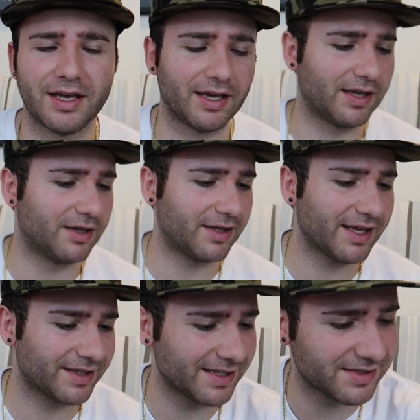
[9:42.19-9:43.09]
And
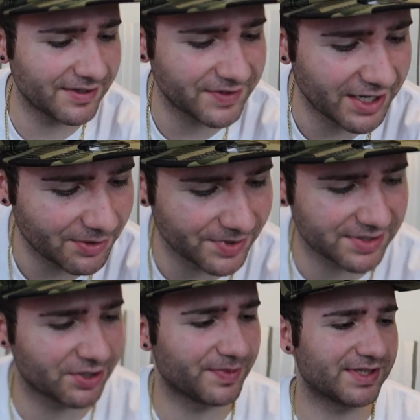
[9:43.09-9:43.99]
that stuffed animal is
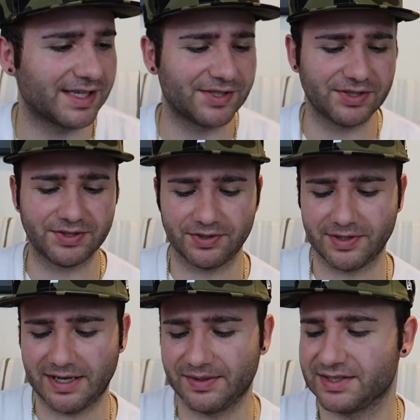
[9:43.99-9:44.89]
a little bit sketchy
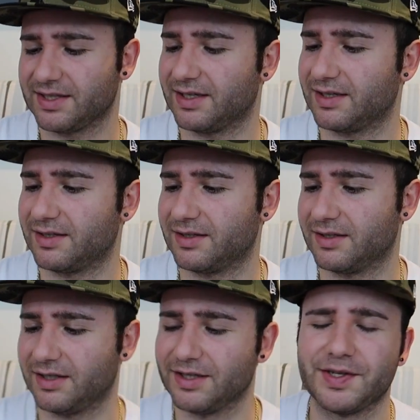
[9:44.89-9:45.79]
too, how it's like,
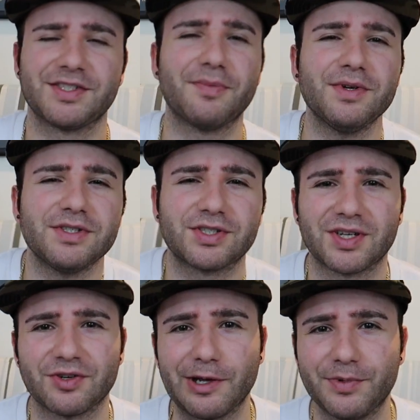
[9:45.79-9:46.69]
there's something just
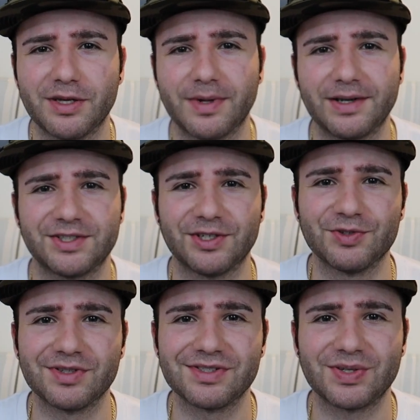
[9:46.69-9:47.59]
creepy about
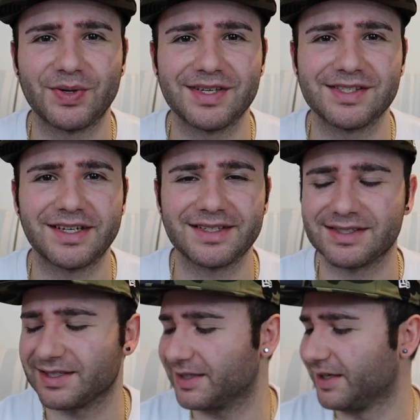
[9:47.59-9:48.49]
children's toys,
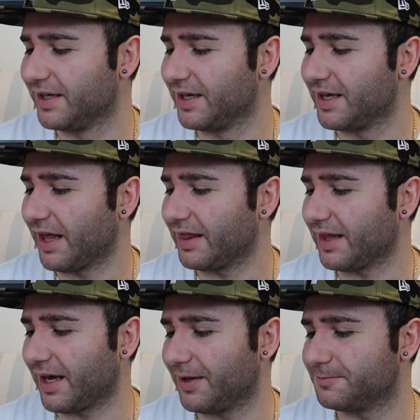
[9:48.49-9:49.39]
honestly,
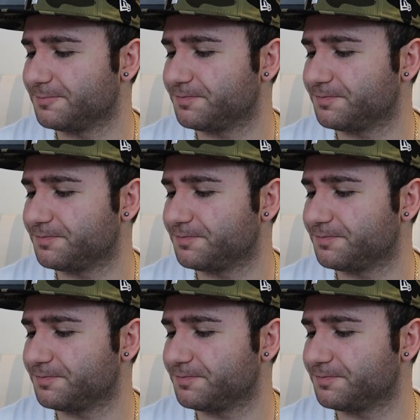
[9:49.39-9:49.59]
that,